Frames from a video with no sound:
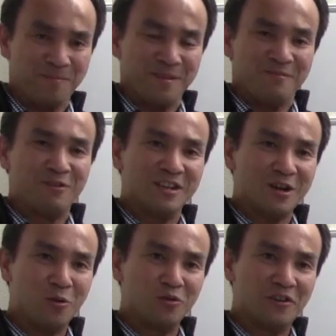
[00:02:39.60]
with a
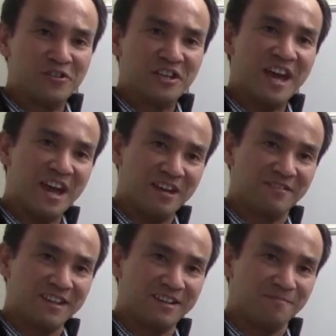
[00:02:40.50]
coefficient k, like
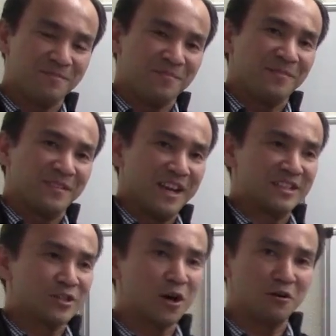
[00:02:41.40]
that. And
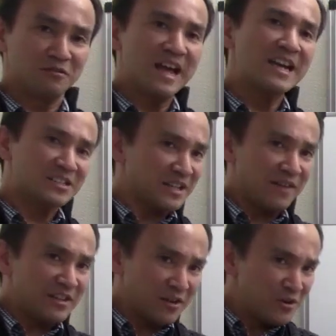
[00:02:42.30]
so that's
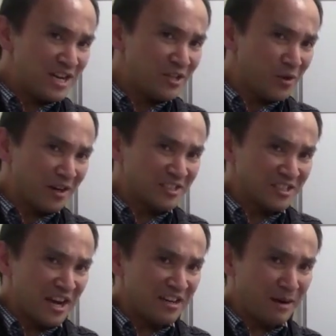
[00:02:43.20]
everything we need to
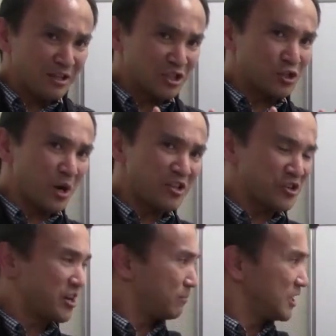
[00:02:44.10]
understand about the structure
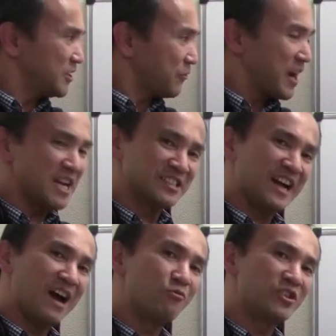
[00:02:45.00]
of this phrase and
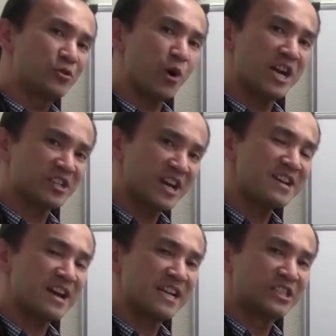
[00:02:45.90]
how we translate
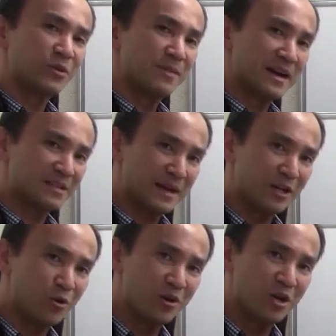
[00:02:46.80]
that into a
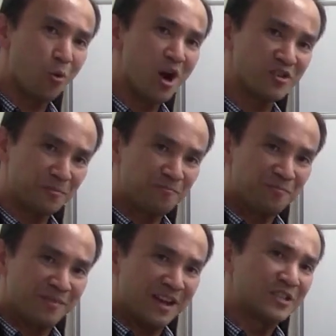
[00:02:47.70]
mathematical equation.
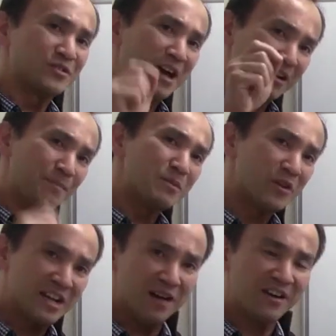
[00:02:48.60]
And so now let me
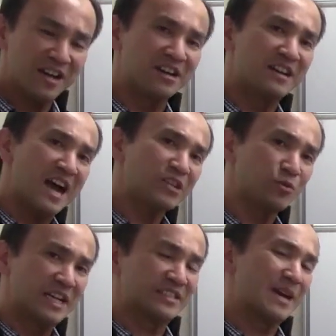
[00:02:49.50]
bring up an actual
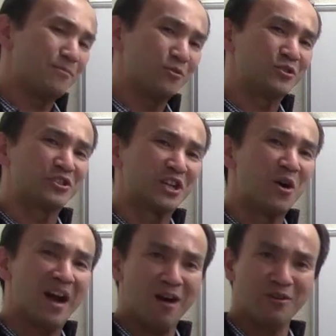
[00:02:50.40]
example to
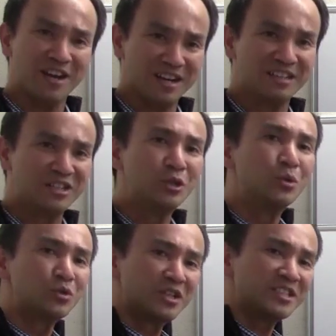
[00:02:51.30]
show how we can
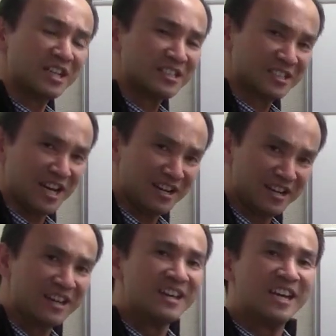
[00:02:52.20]
use this
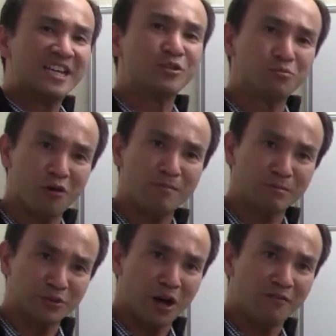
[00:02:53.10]
understanding into problem
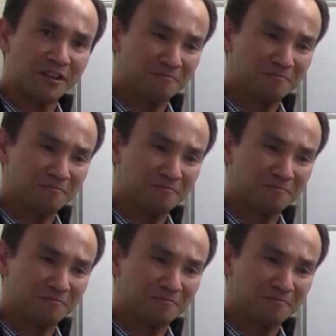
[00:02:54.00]
solving.